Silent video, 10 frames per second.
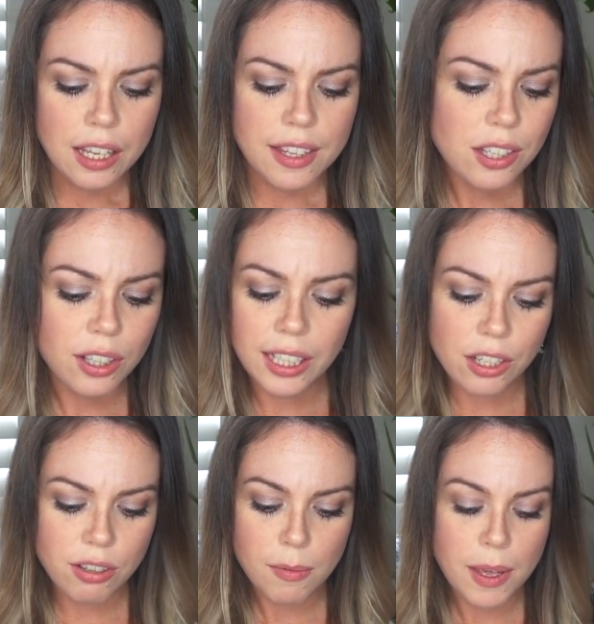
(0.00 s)
This could
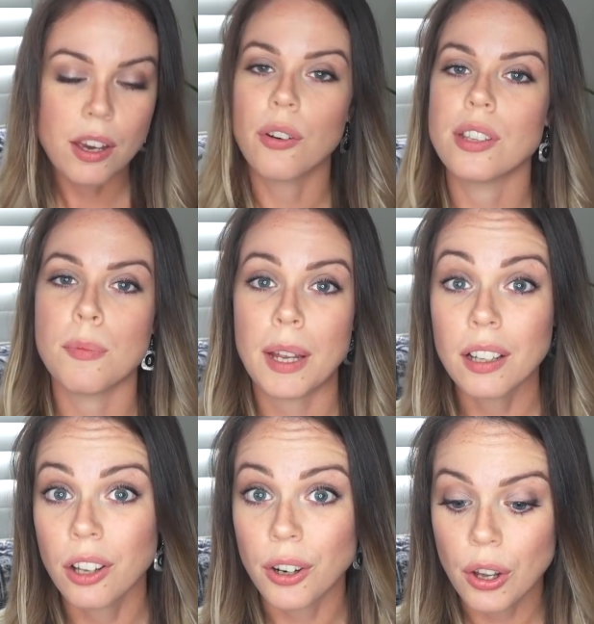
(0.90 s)
literally be going to bed
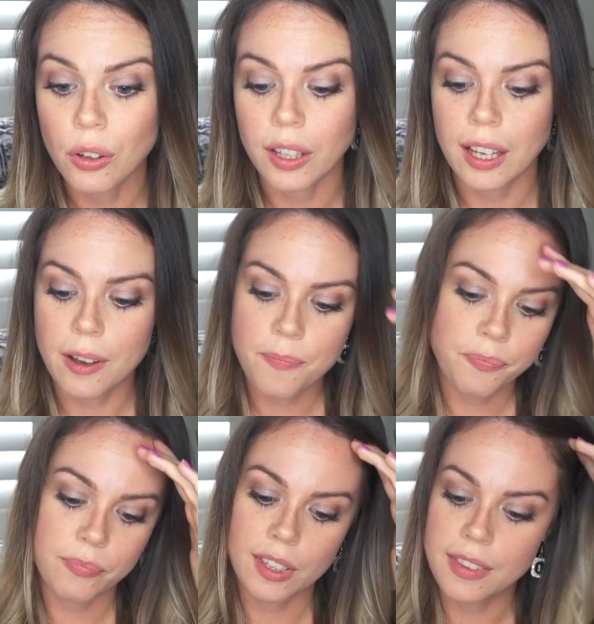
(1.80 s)
a lot earlier.
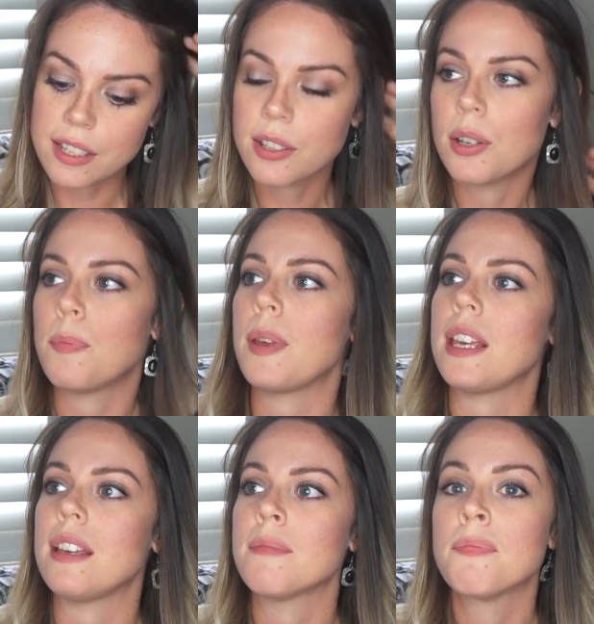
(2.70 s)
This could
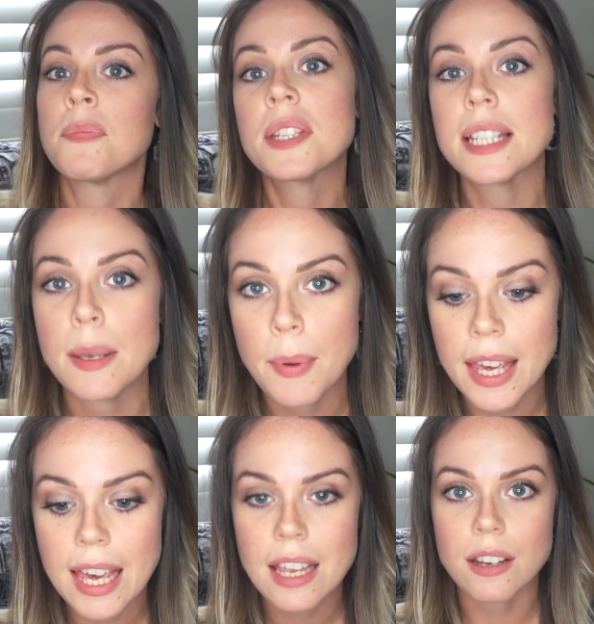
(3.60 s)
be
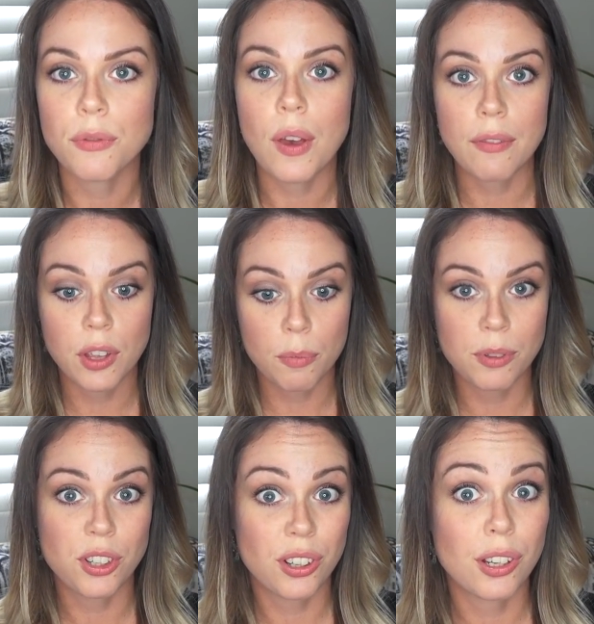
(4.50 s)
sleeping in if you have the
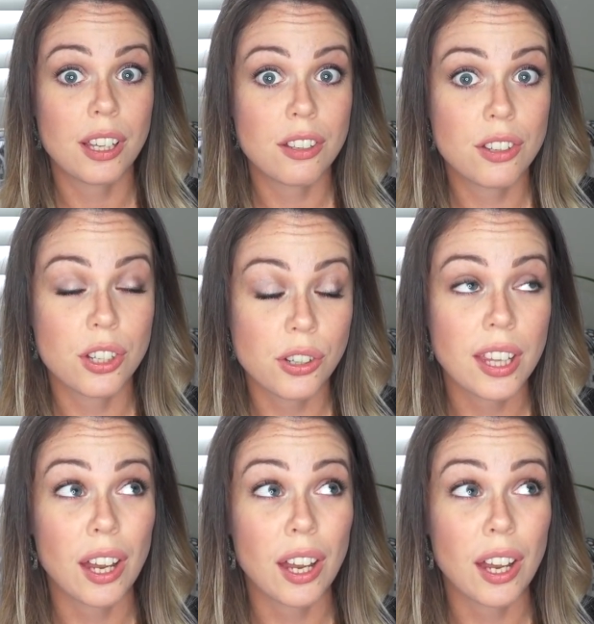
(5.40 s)
opportunity to do